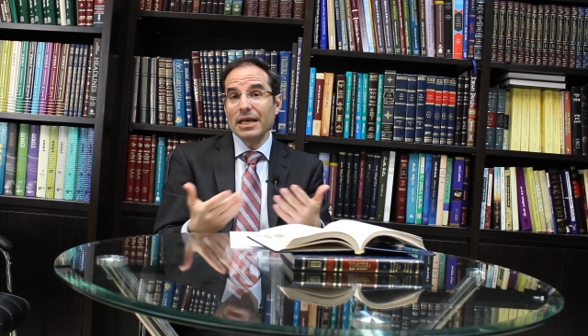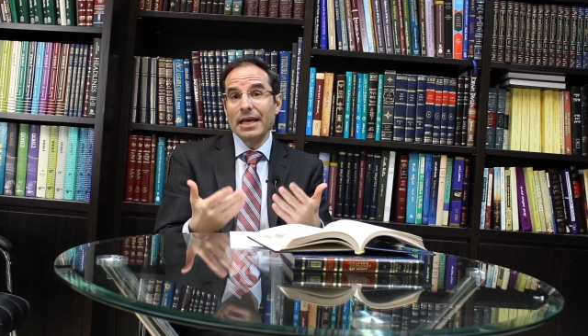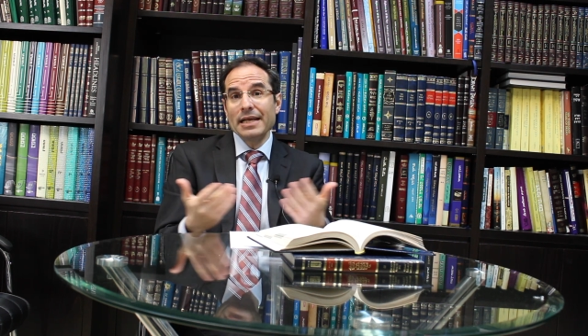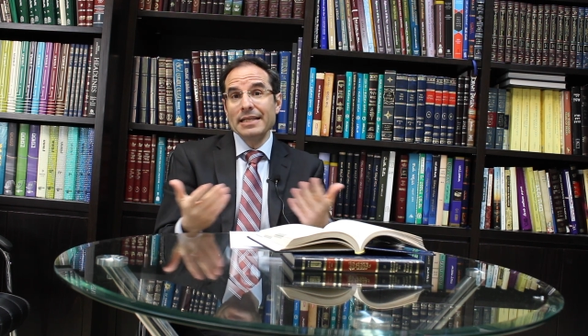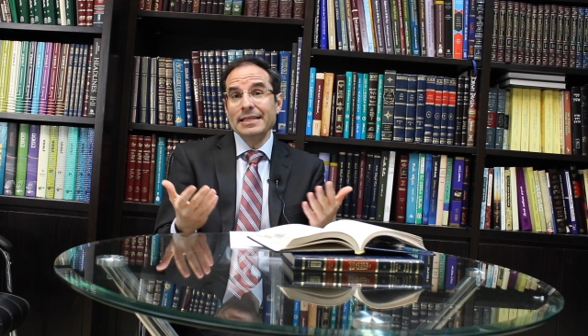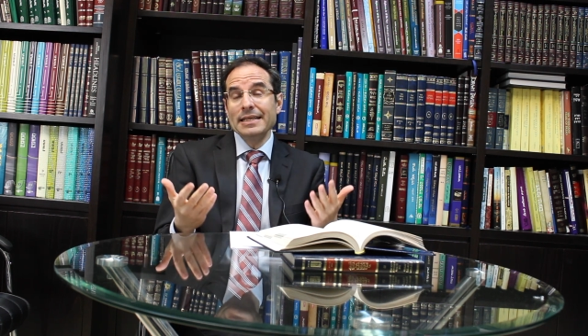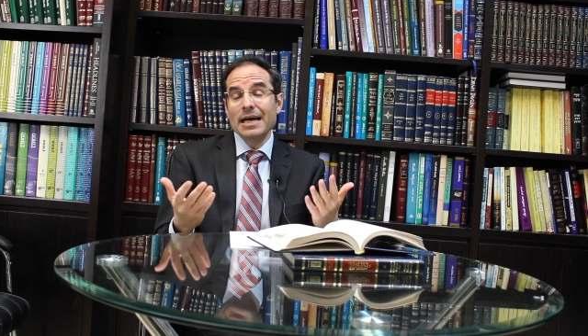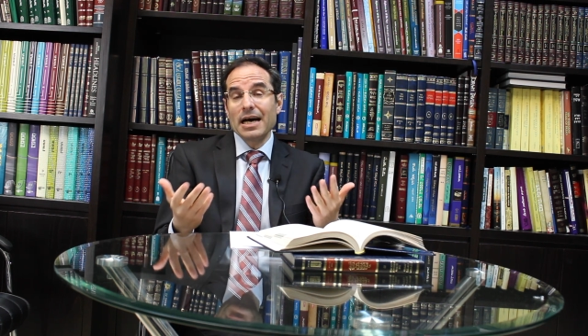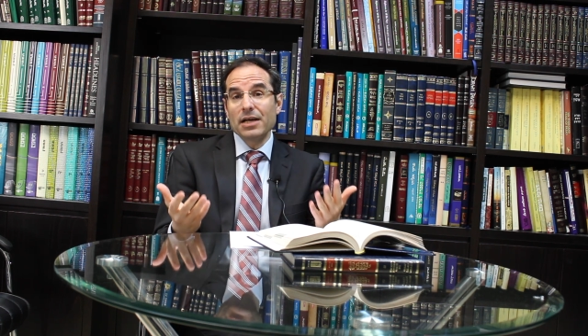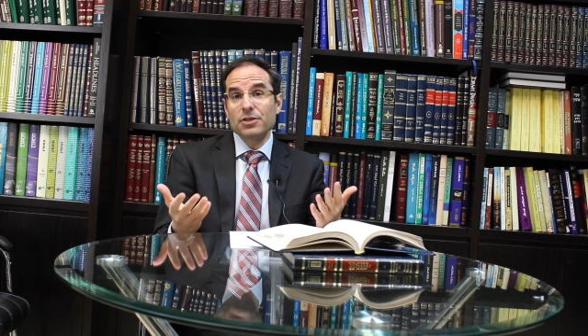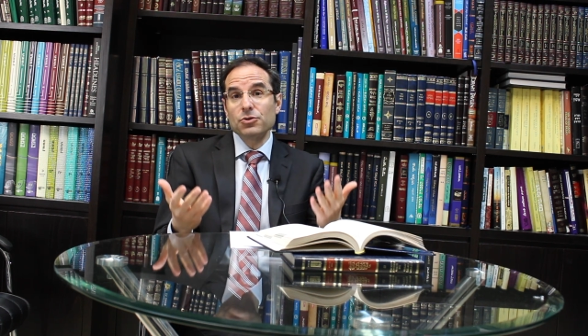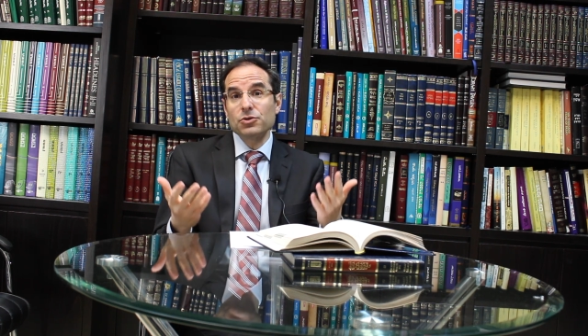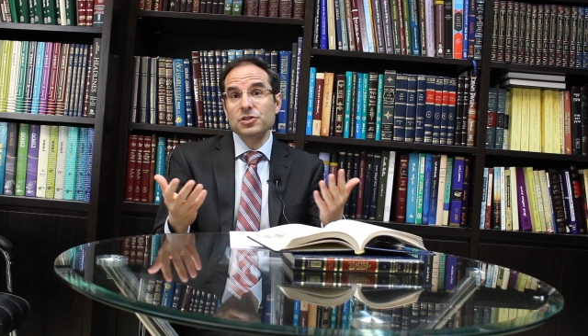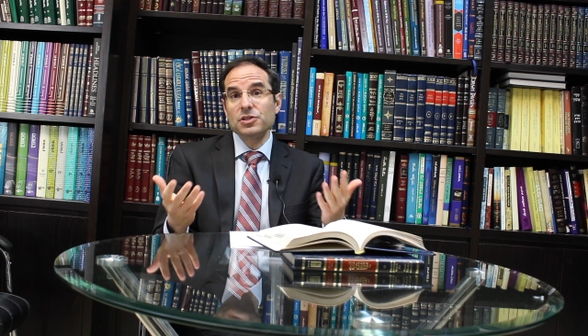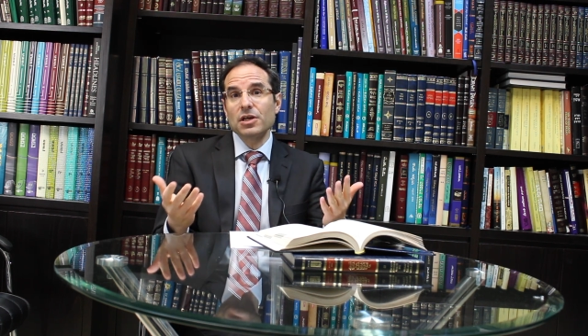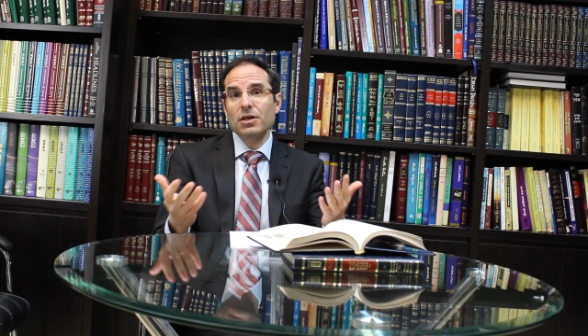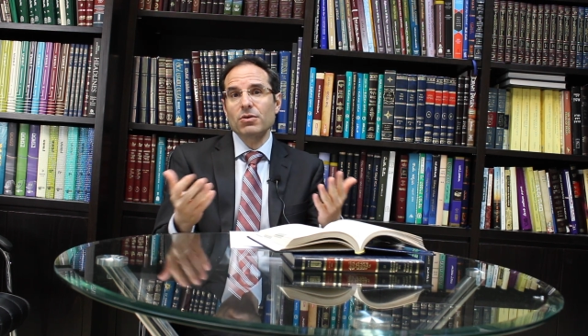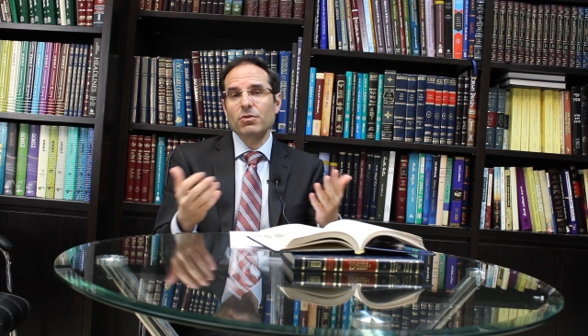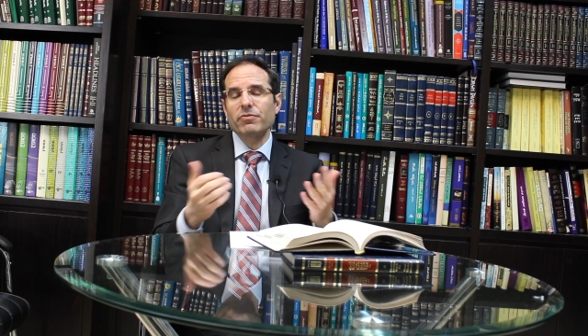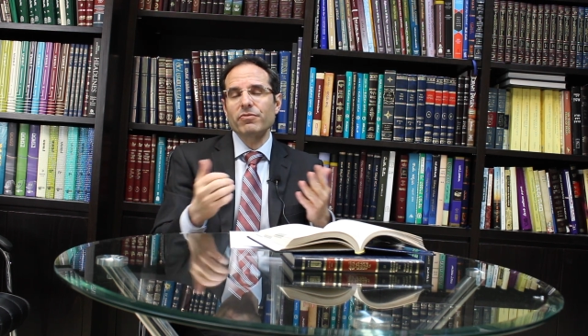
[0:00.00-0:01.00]
any other
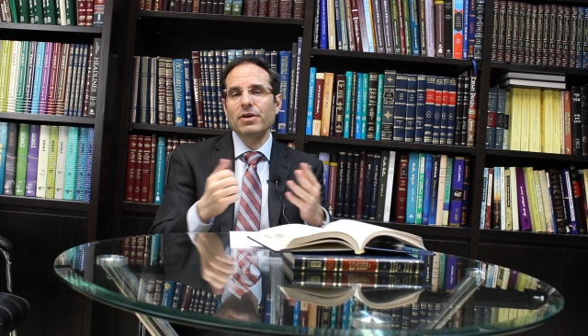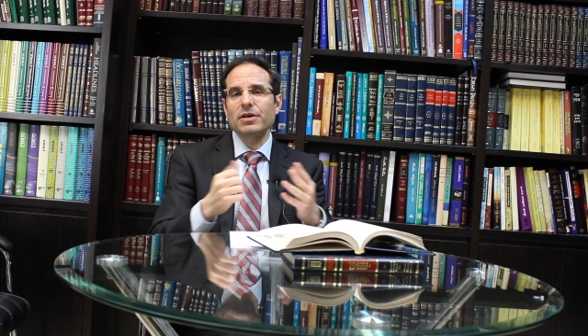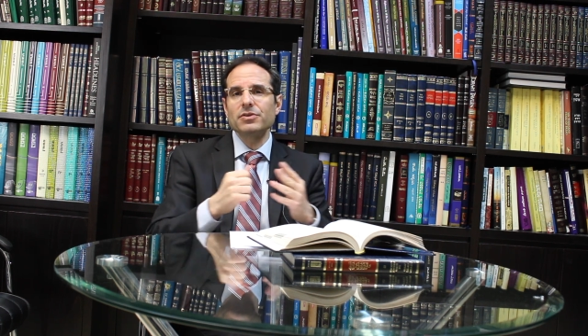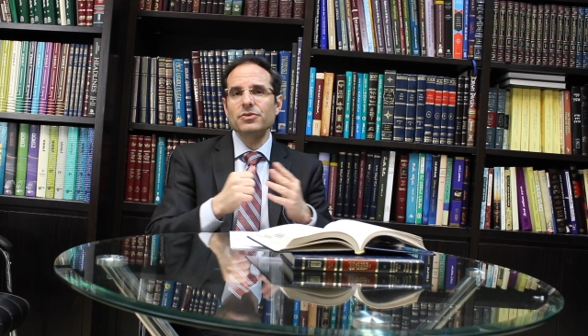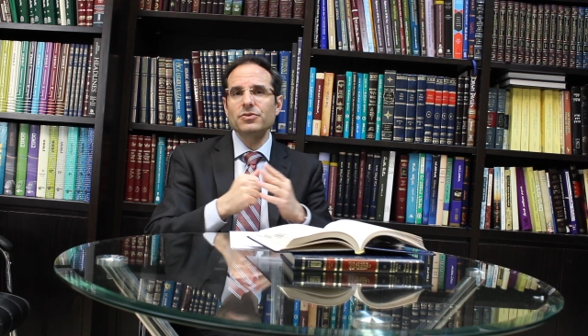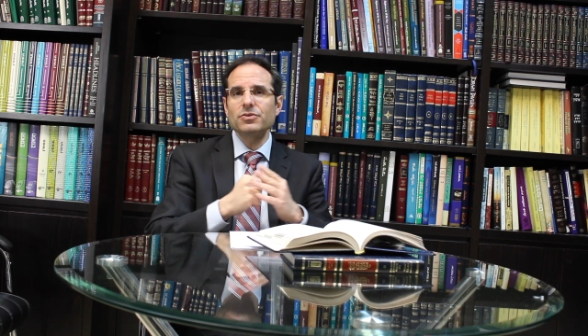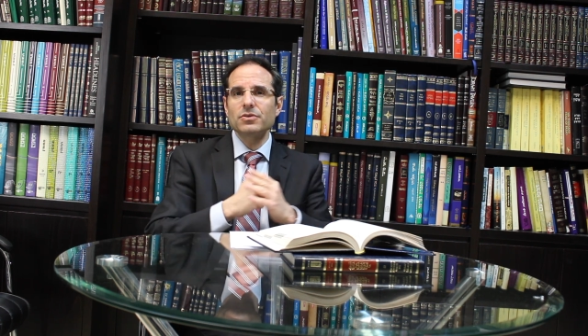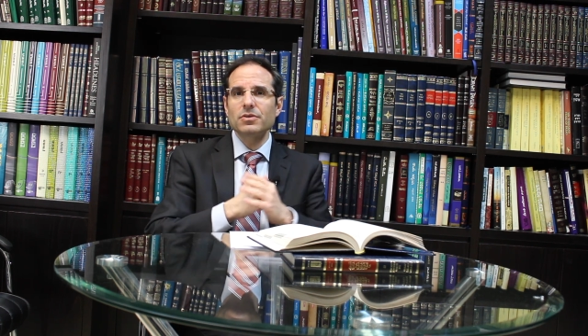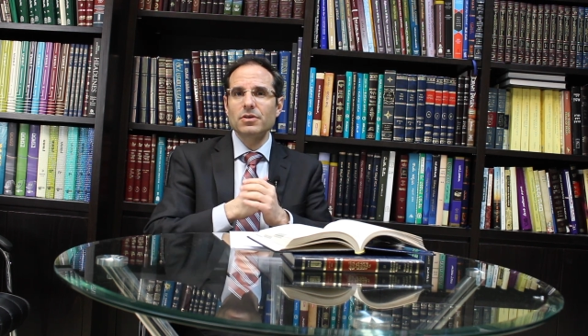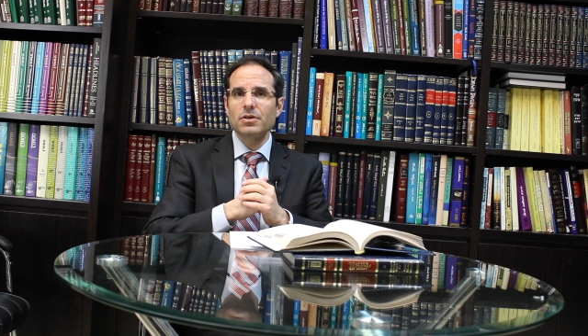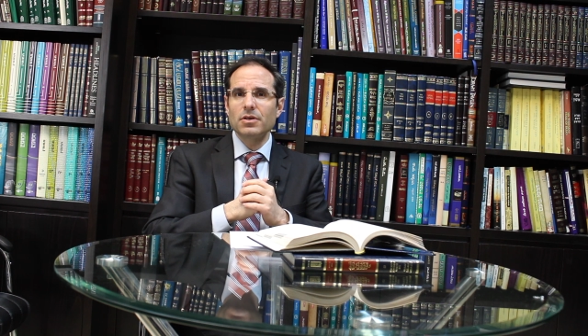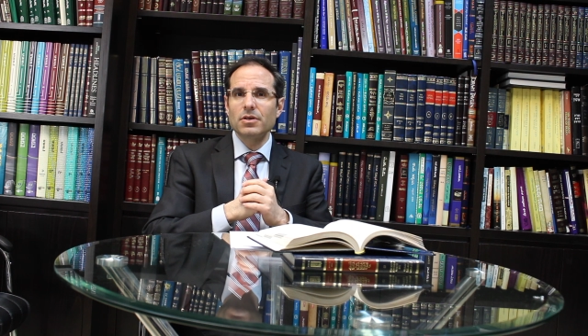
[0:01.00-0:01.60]
sacrifice.